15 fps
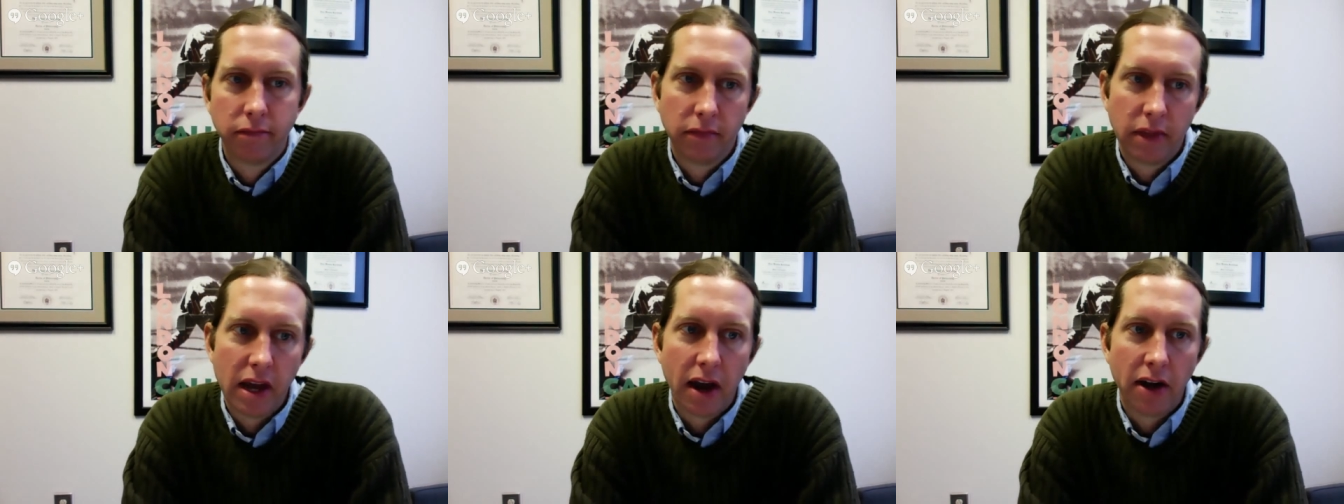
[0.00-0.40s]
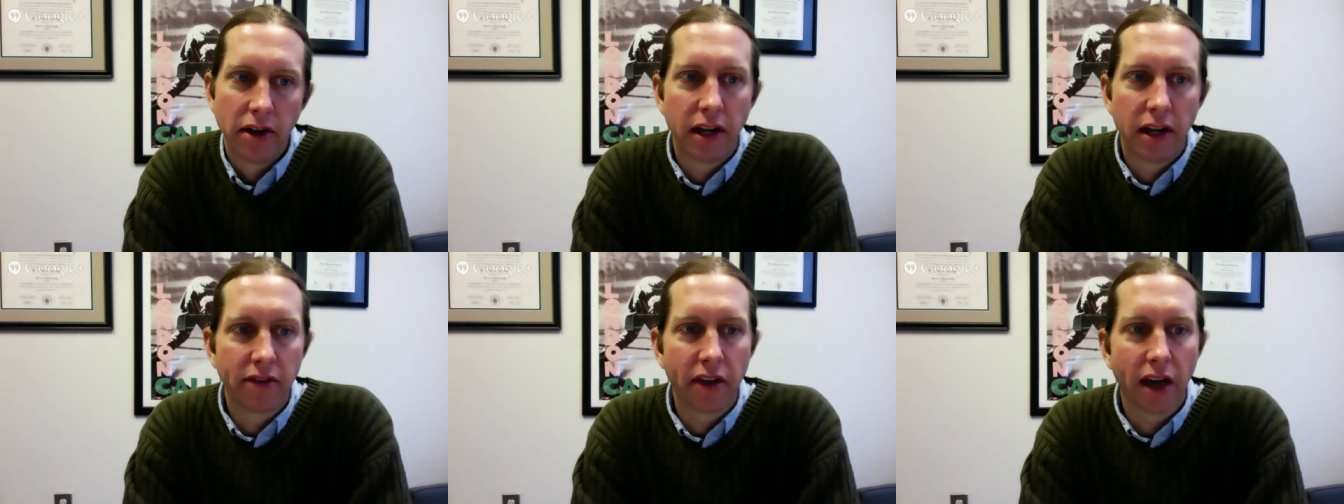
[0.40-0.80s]
the
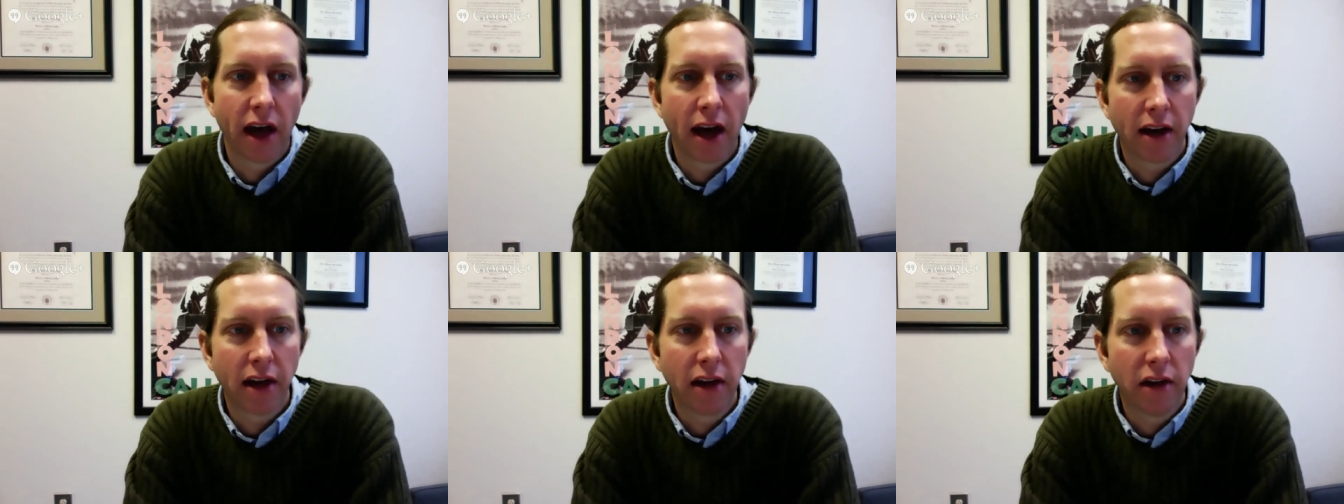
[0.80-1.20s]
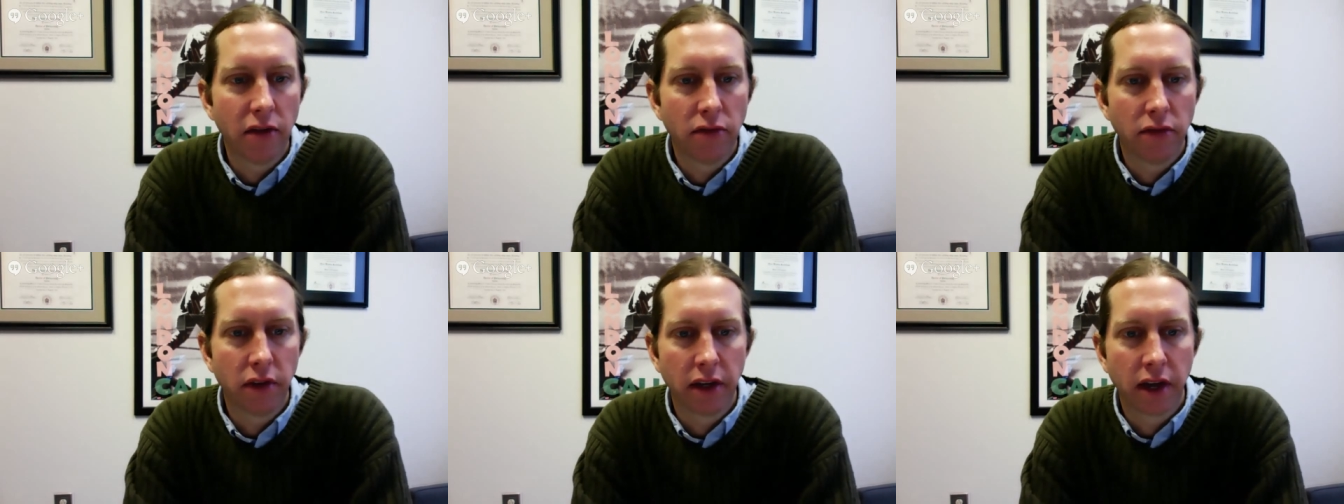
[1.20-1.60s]
iron gets hot, and
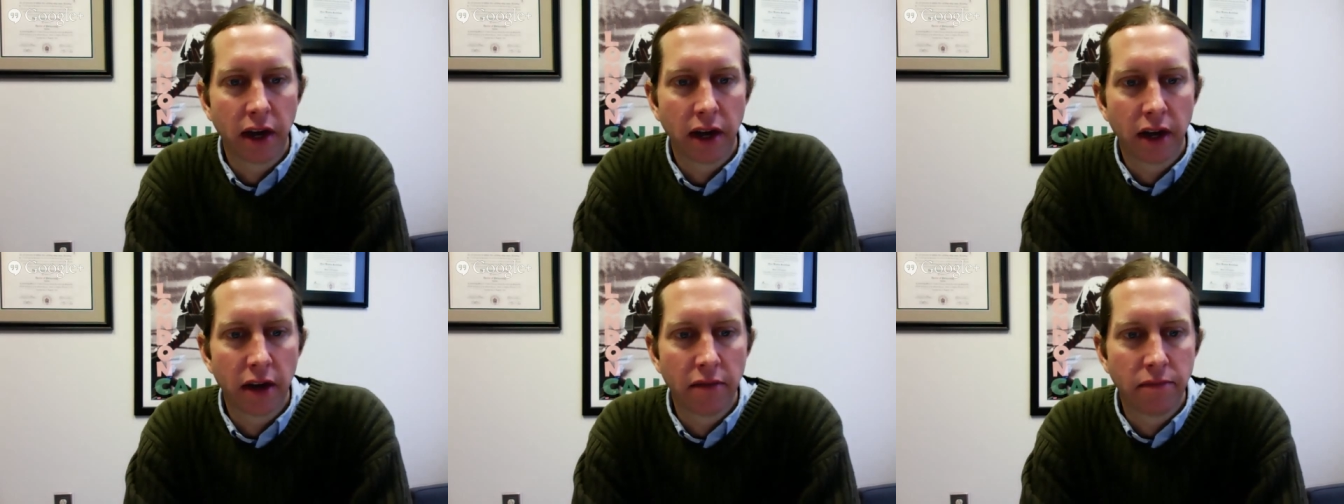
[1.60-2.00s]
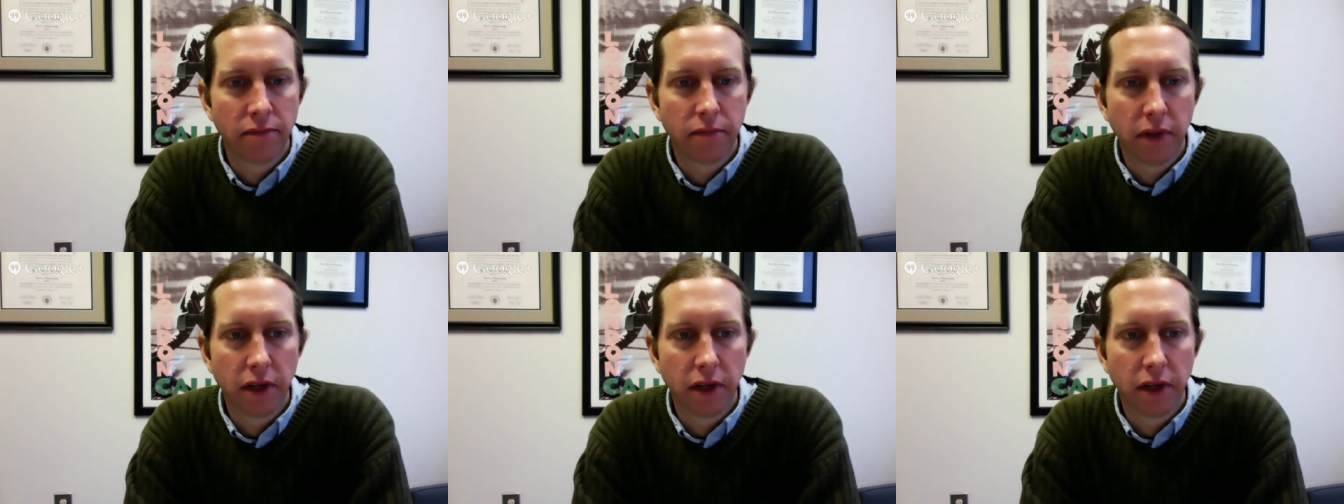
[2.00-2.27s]
you've really got to,